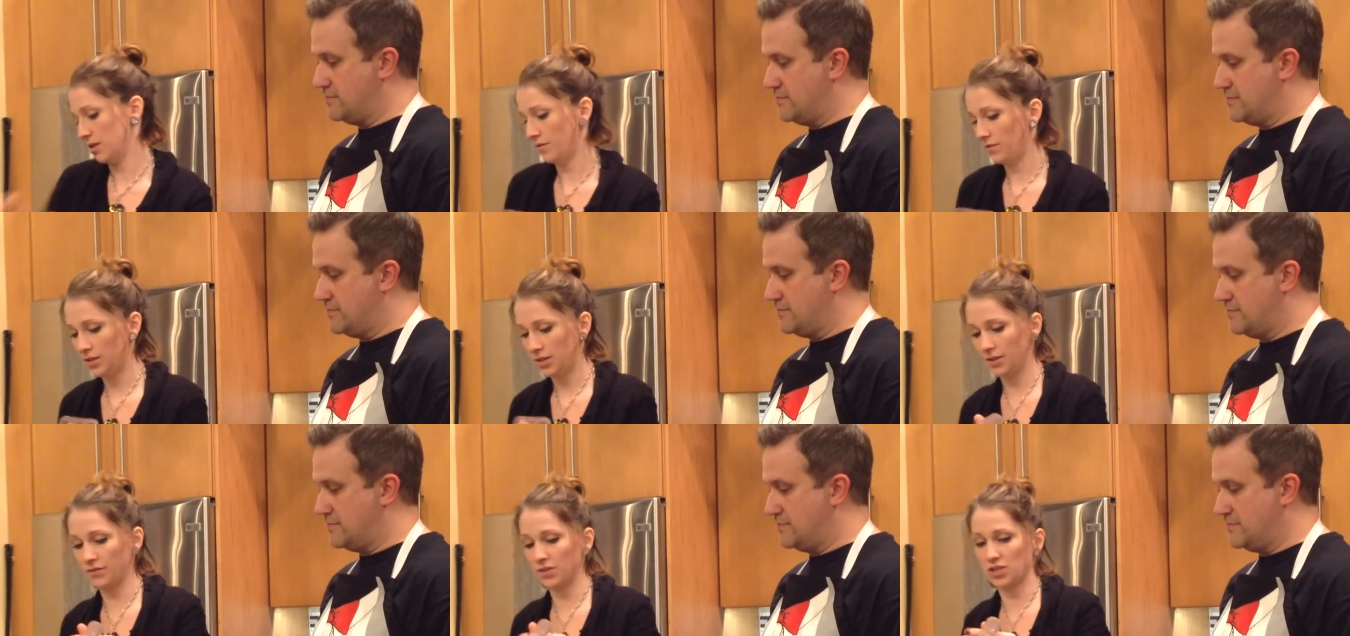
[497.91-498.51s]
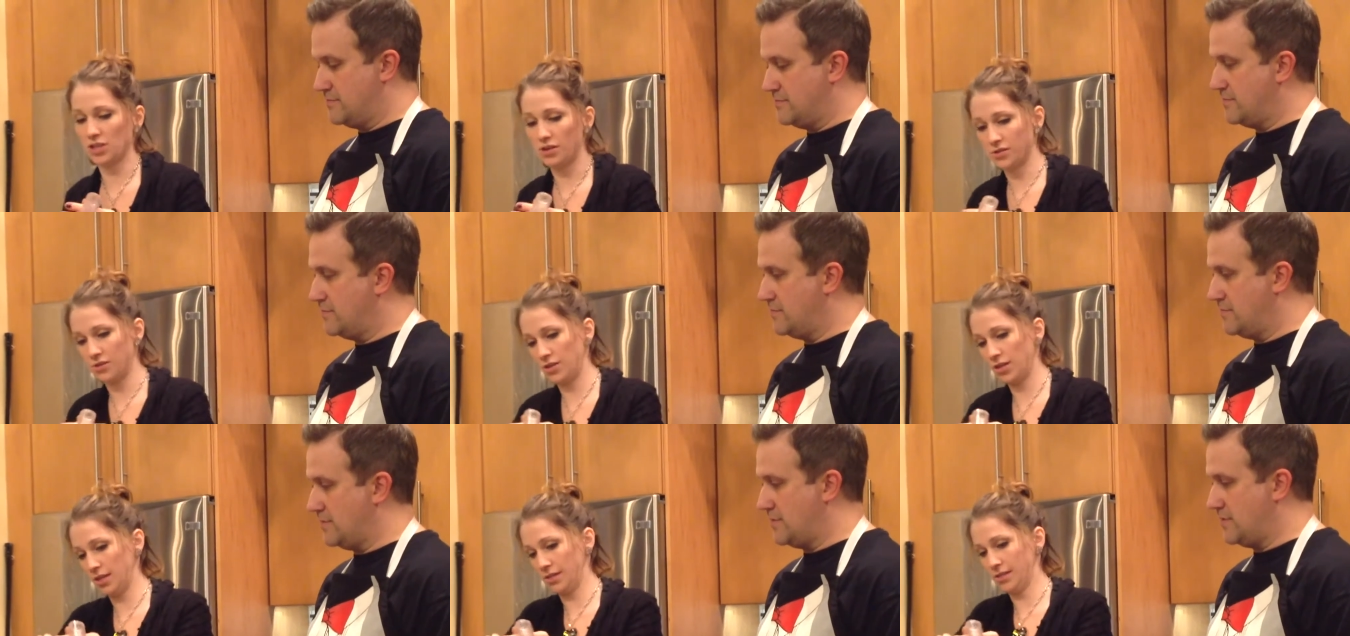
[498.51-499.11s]
Speaker 1: If you leave the shells on, it
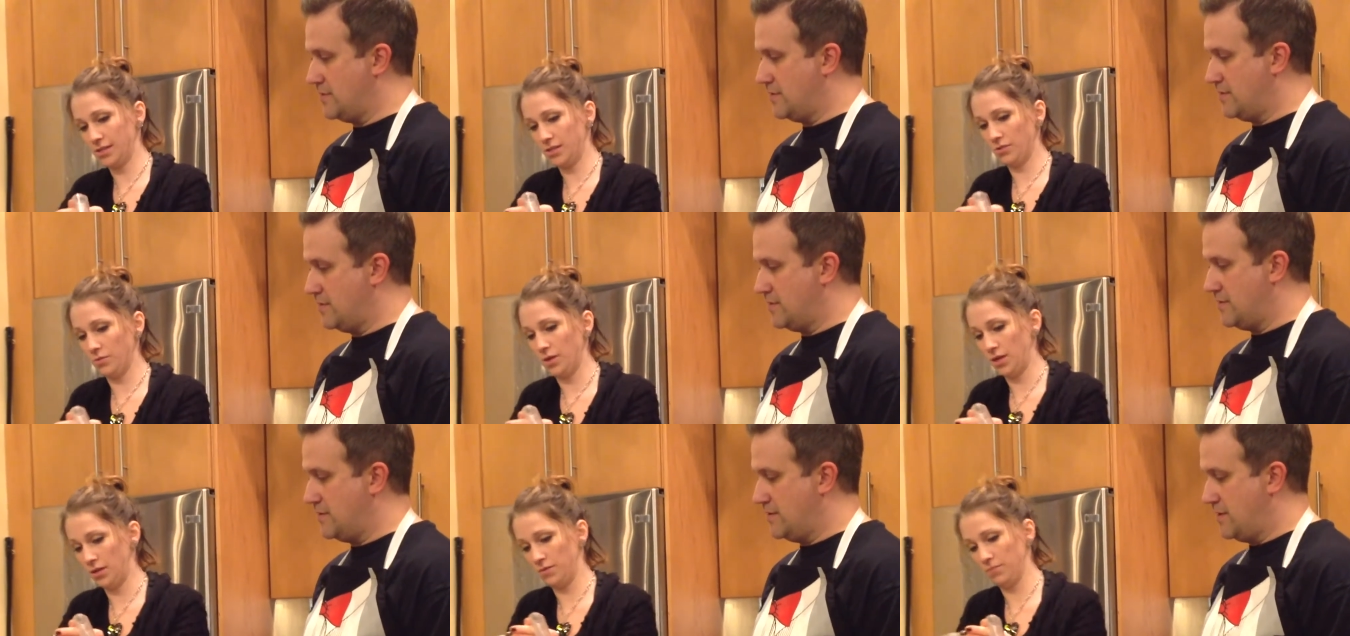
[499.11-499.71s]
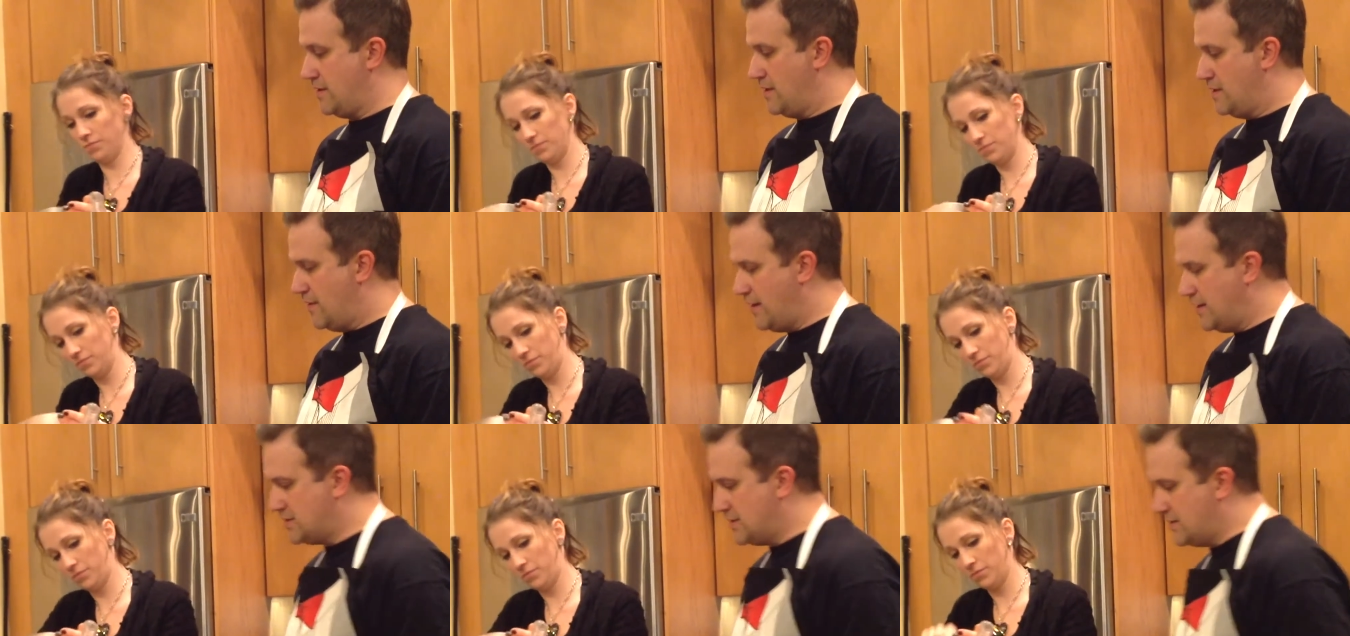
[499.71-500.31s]
gets too wet.
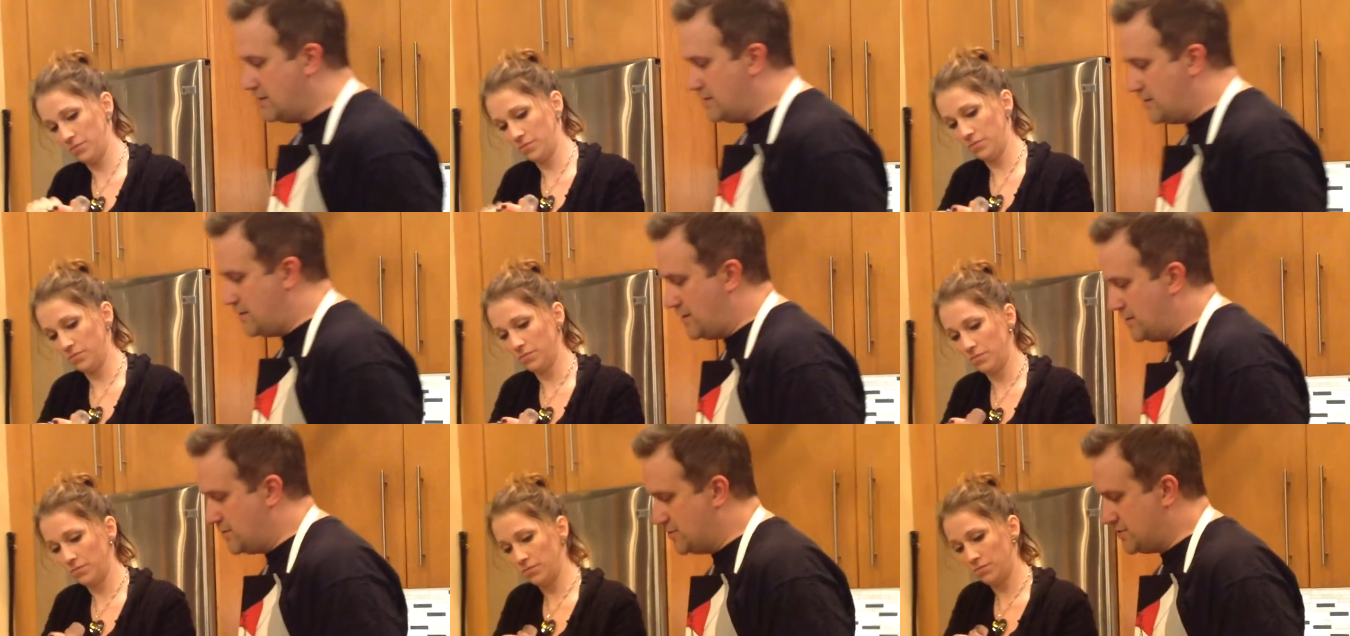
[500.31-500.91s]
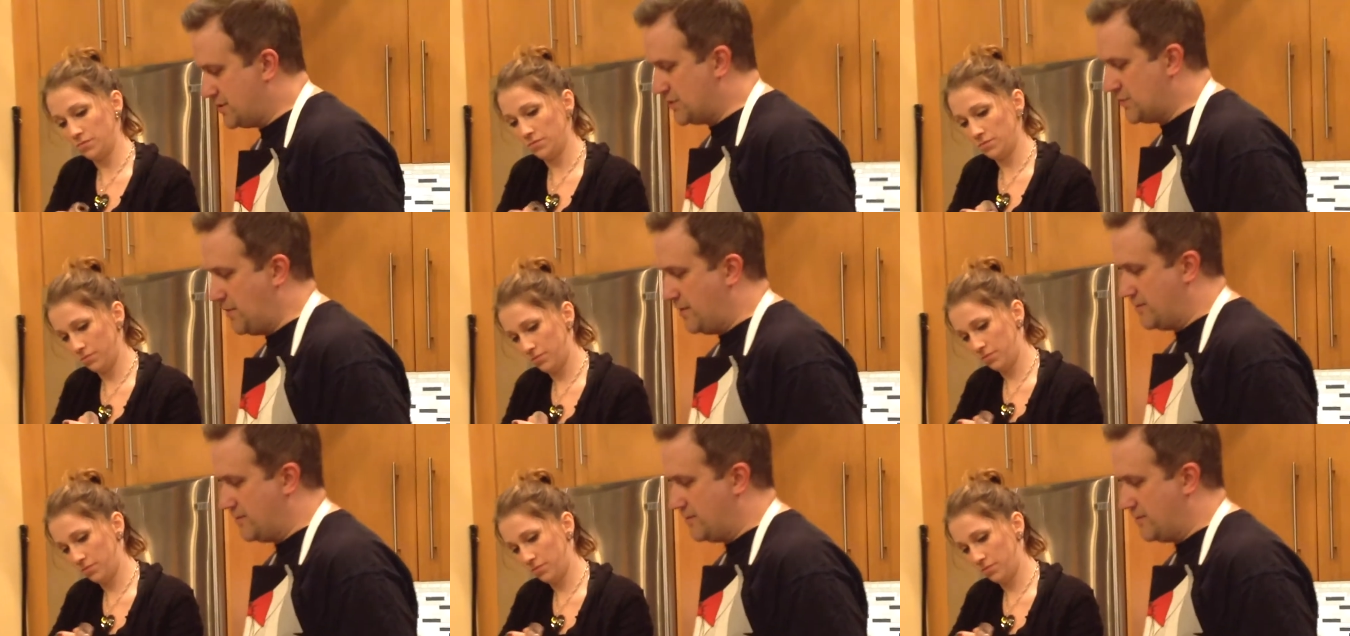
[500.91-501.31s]
Speaker 2: That's an, an interesting smell